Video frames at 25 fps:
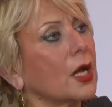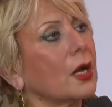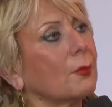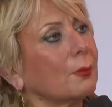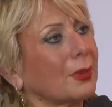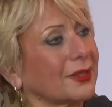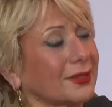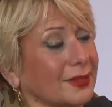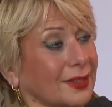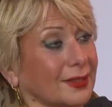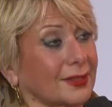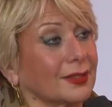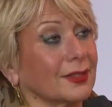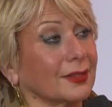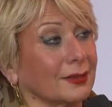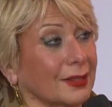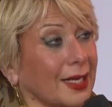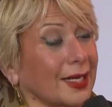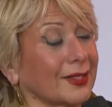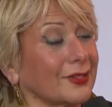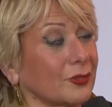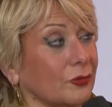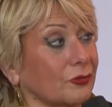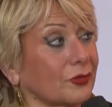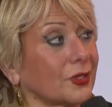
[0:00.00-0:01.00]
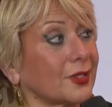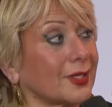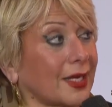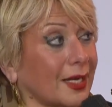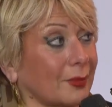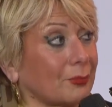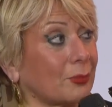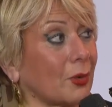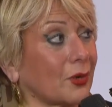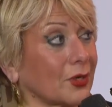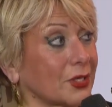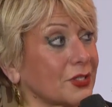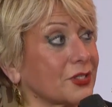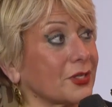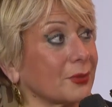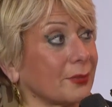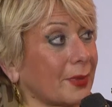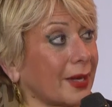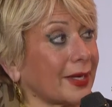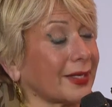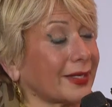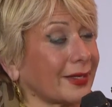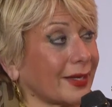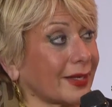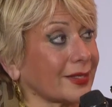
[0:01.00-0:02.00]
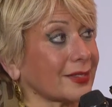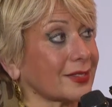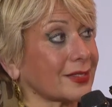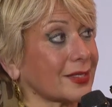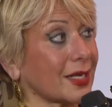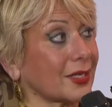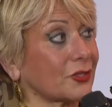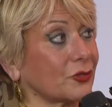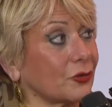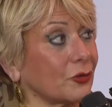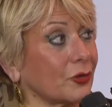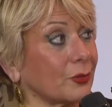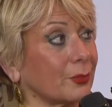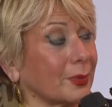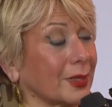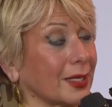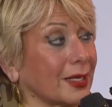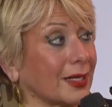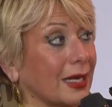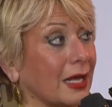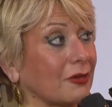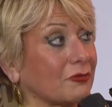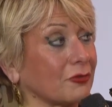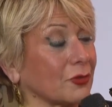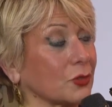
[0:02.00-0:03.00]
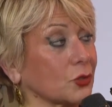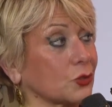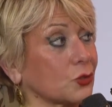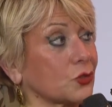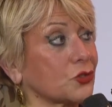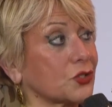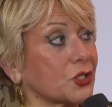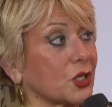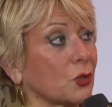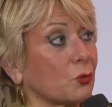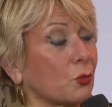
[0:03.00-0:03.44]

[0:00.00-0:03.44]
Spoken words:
but at the end of the day, policymakers at European level to see